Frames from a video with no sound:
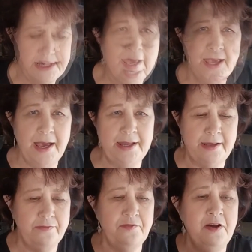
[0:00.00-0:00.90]
And I
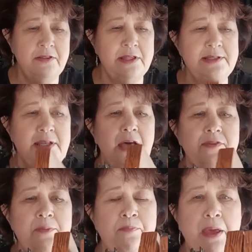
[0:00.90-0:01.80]
found this
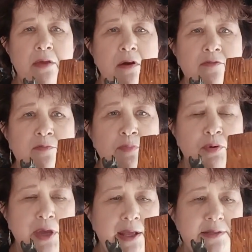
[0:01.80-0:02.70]
lovely pair of
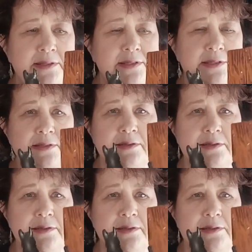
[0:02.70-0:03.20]
bookends.